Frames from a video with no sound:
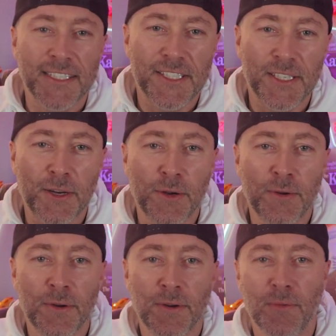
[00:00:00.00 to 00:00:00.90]

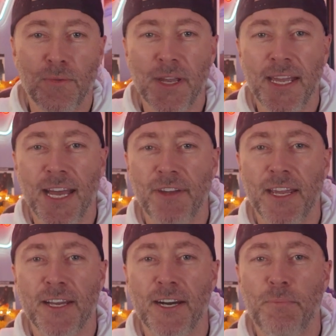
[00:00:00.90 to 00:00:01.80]
so we have
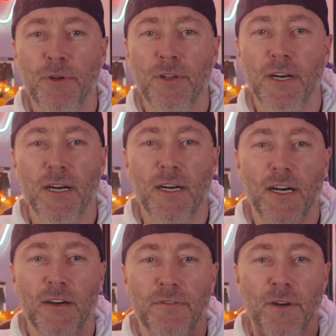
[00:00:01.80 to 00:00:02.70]
a couple
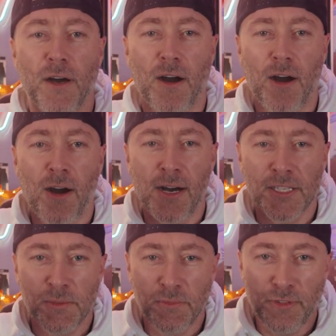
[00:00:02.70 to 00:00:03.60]
of
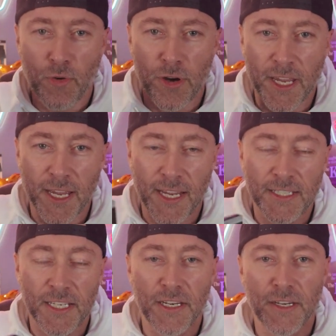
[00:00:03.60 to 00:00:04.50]
awesome
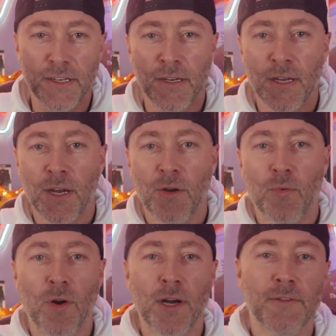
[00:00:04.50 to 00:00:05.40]
4Ks here.
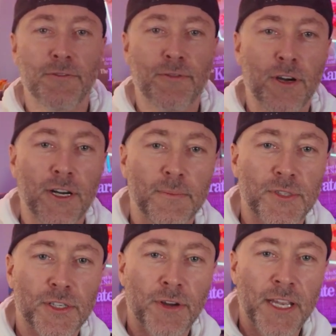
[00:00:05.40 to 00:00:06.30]
One from
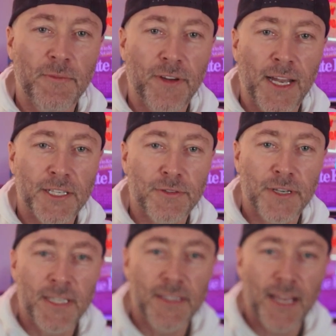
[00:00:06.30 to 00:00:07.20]
Scream
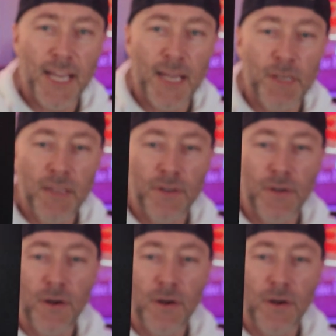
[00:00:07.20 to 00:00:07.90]
Factory, the Amityville